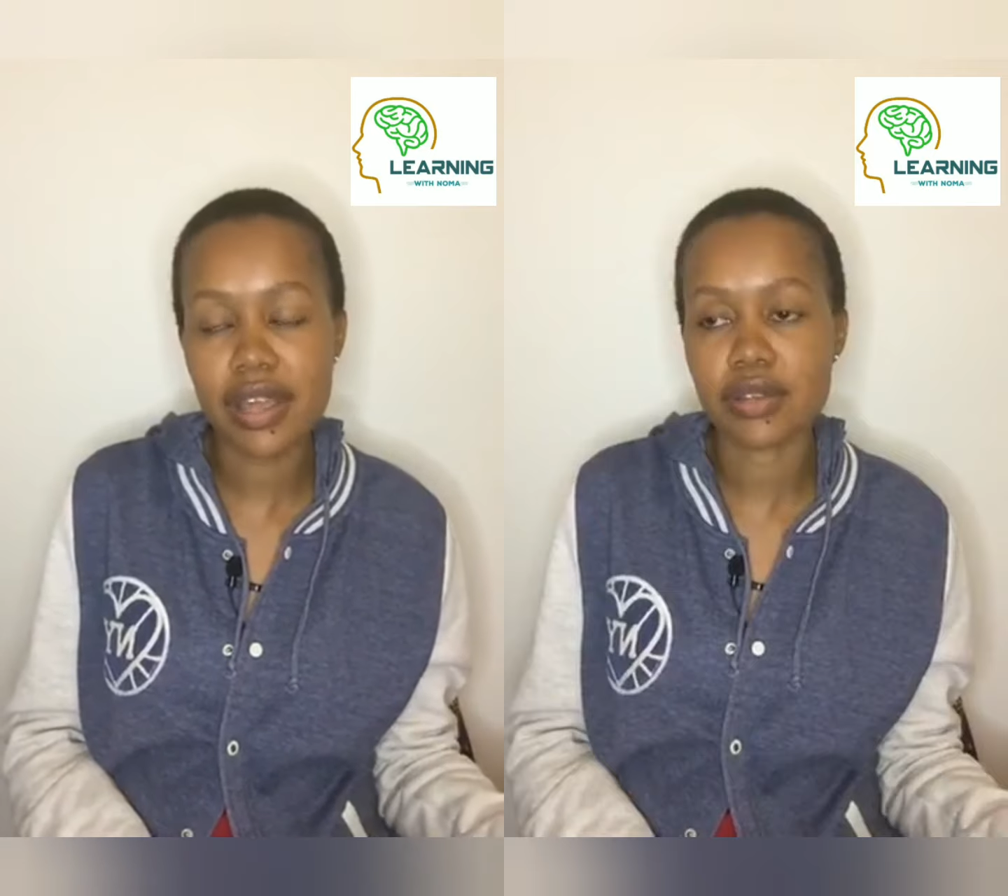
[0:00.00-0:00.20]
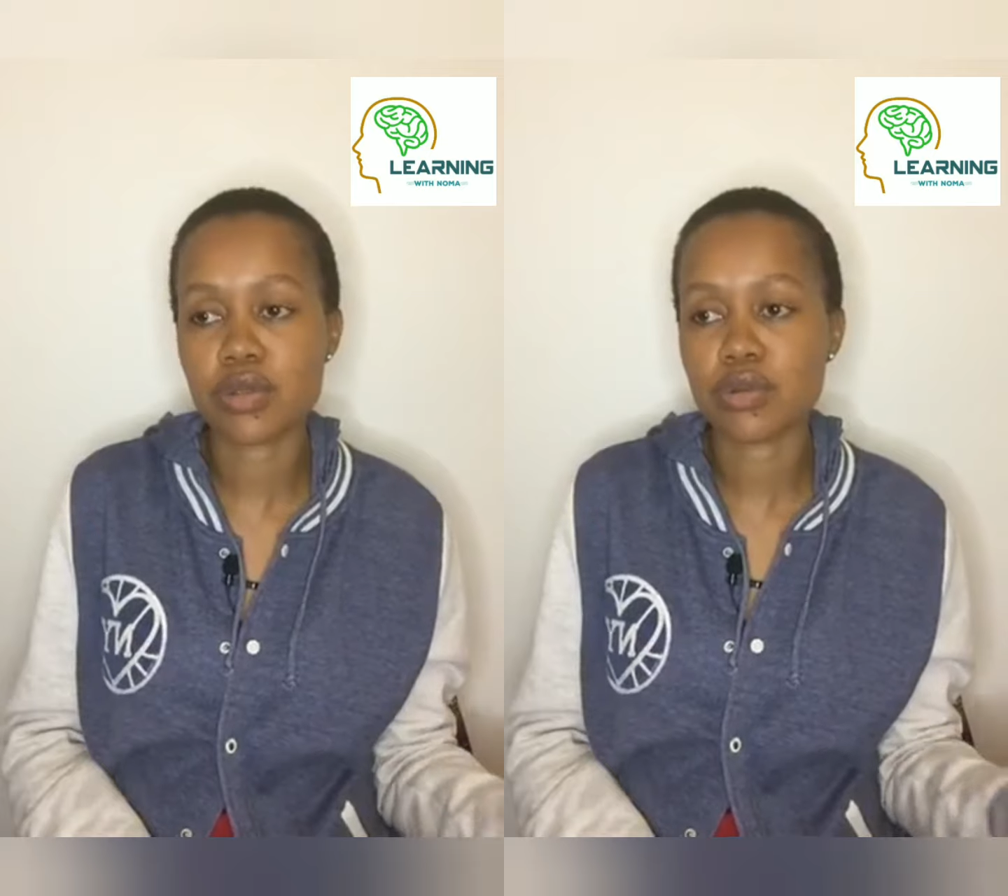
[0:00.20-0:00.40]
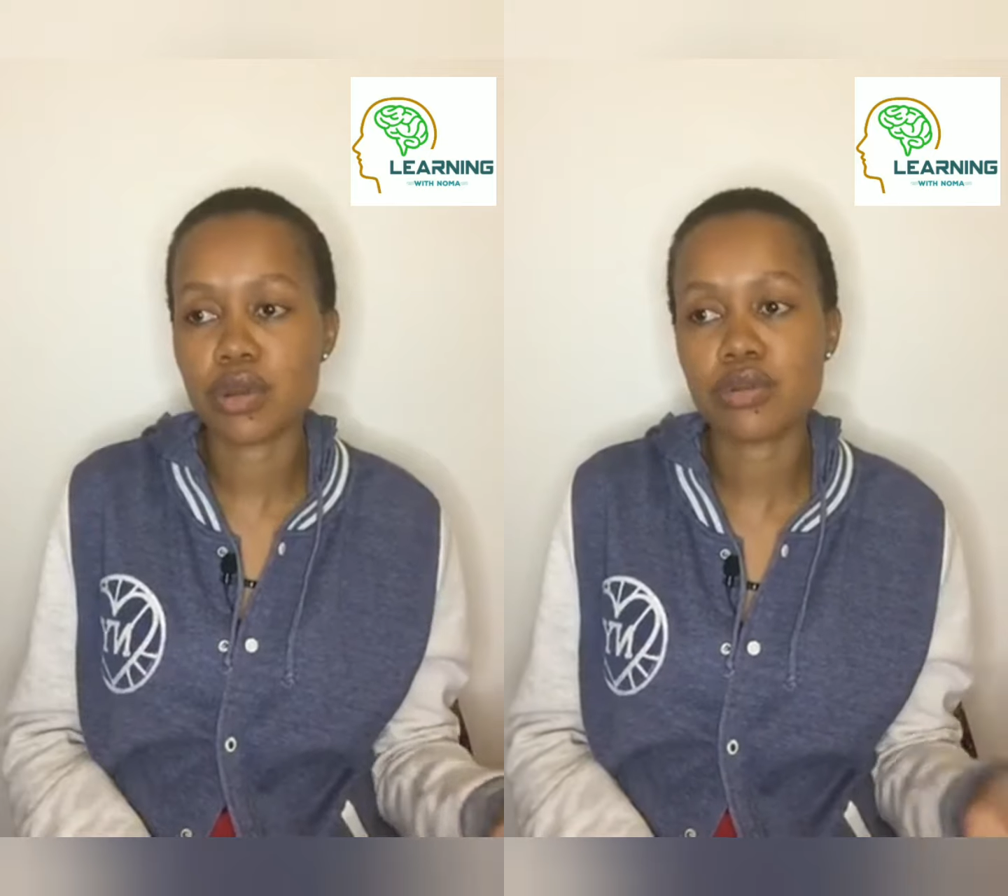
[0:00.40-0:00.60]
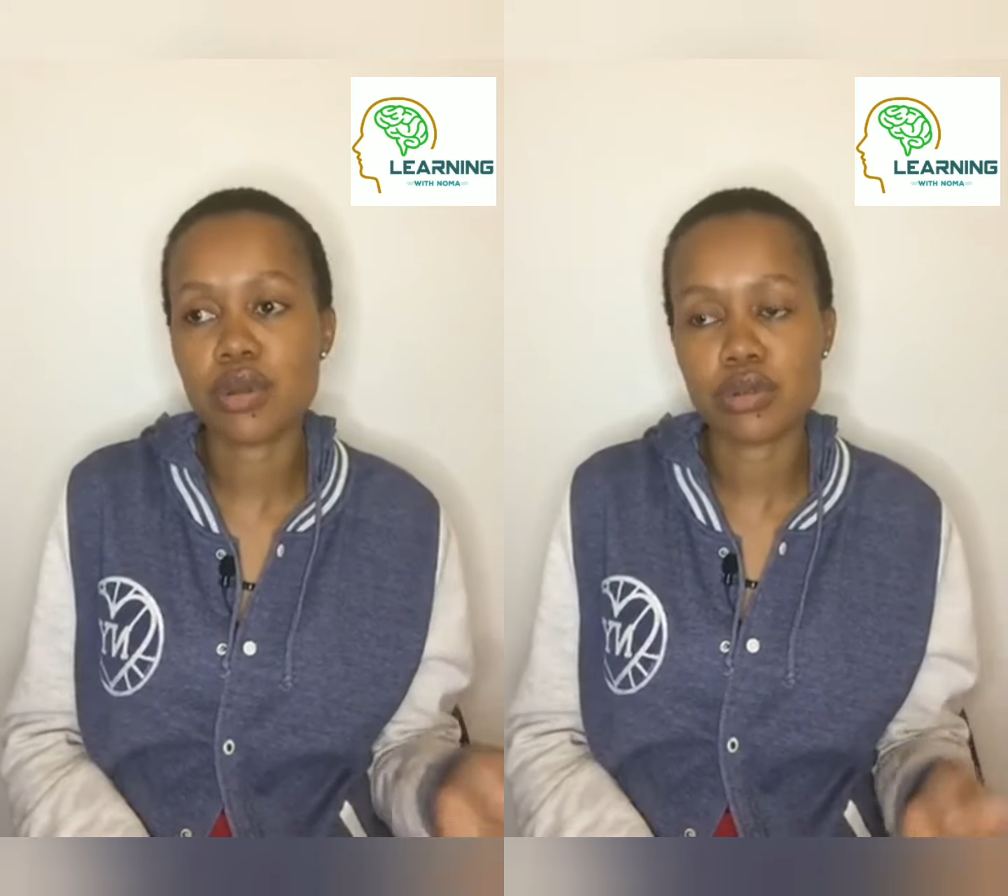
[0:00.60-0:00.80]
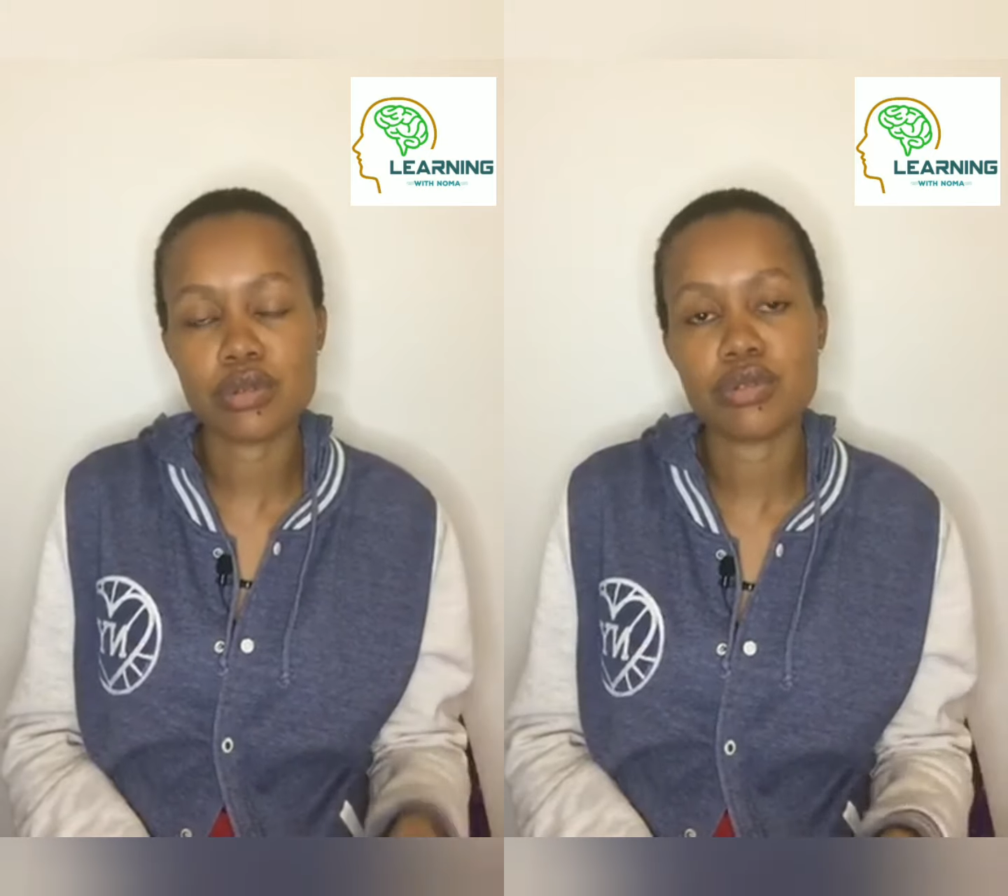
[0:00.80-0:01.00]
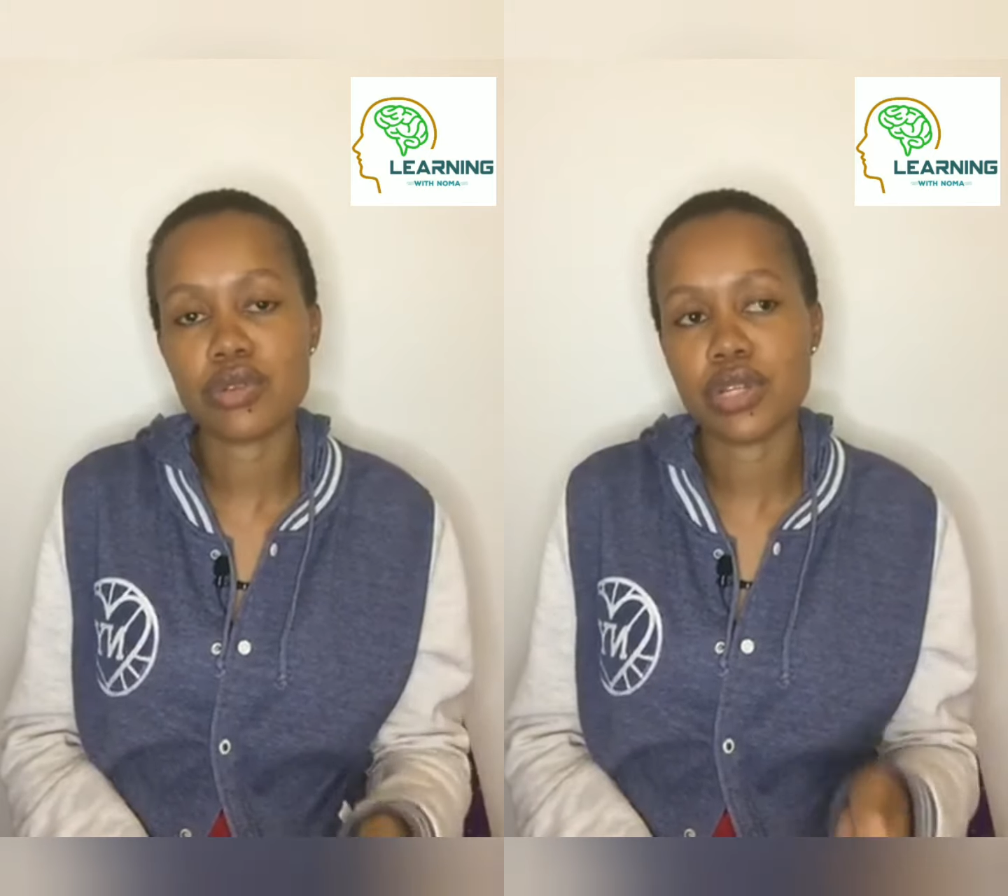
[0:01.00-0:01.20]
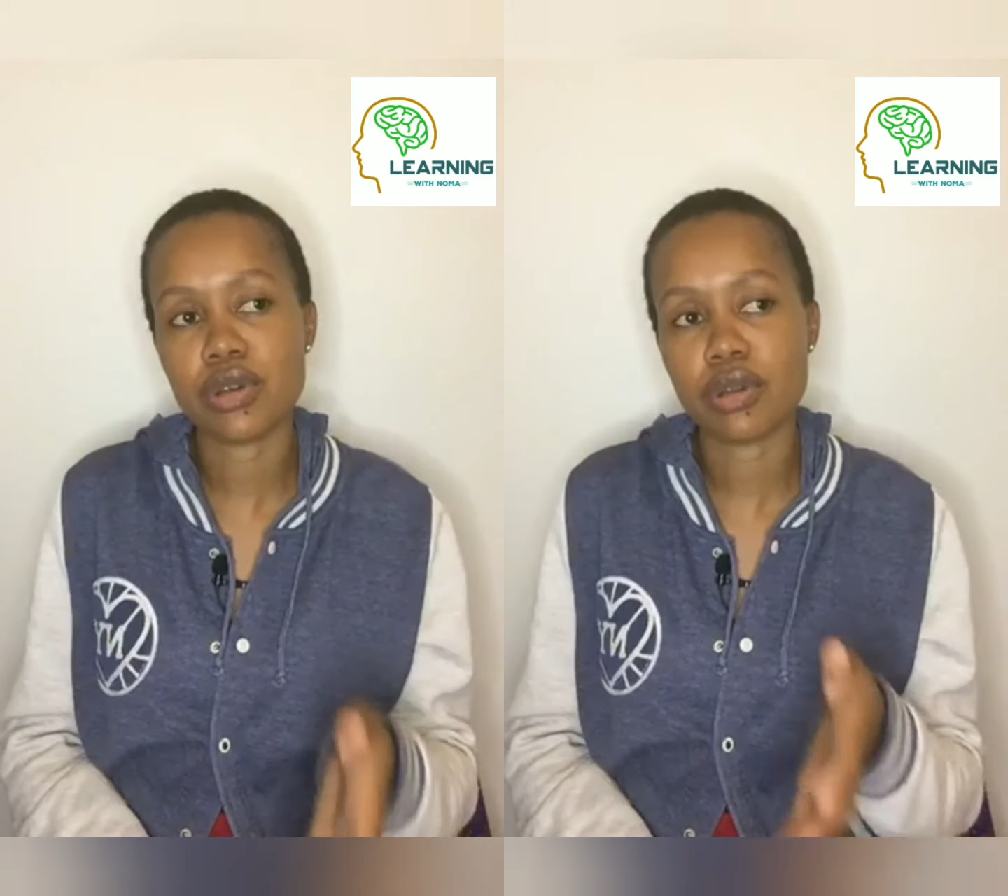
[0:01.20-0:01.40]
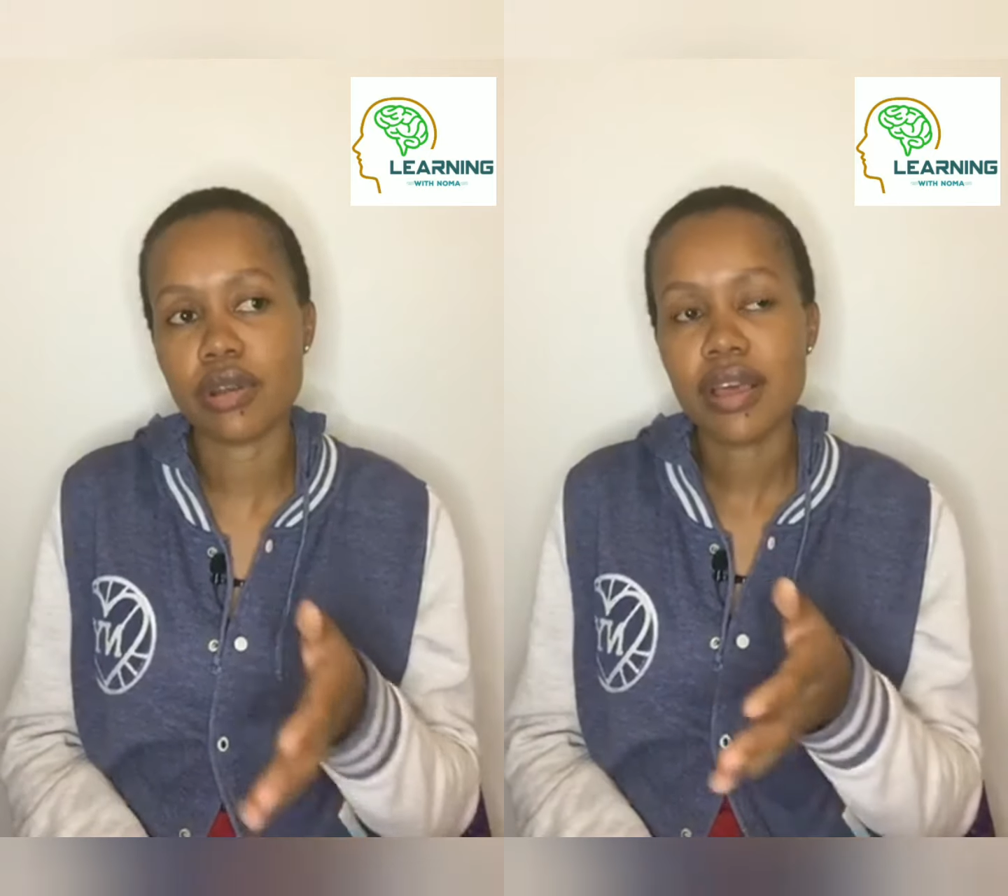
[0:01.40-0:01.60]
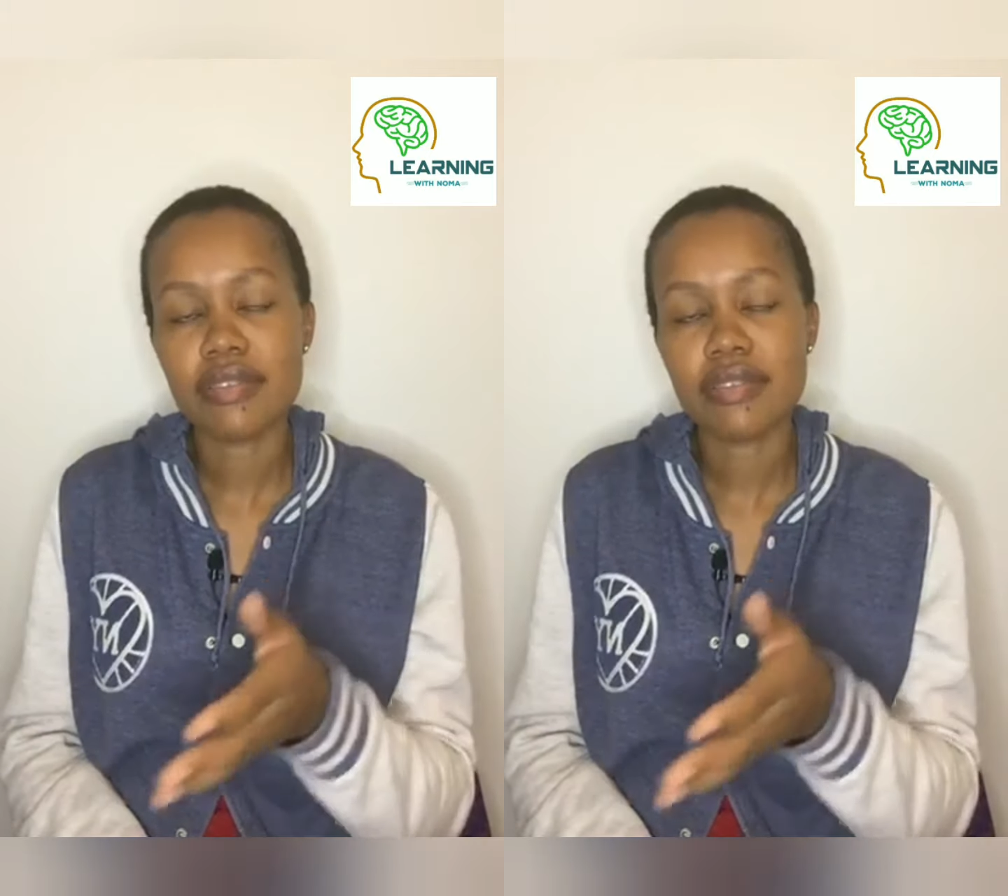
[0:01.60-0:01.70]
and do not concentrate on